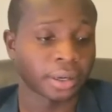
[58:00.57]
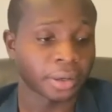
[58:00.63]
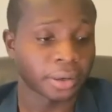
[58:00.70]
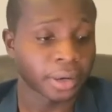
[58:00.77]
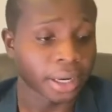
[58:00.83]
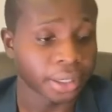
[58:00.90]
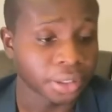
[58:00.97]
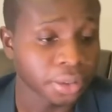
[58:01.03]
All
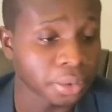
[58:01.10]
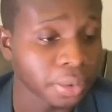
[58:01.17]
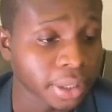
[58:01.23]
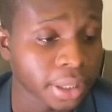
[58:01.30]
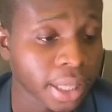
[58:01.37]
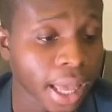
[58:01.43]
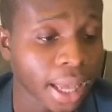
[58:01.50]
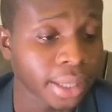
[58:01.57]
right, so
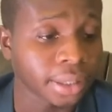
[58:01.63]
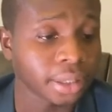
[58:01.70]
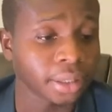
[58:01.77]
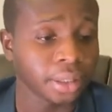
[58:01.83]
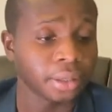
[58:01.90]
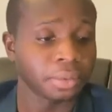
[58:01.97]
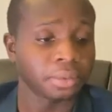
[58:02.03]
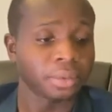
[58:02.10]
with that,
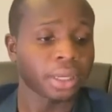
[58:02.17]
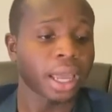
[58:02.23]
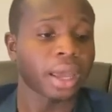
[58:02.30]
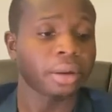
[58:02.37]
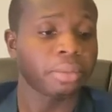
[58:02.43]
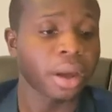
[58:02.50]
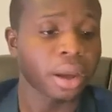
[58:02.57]
we got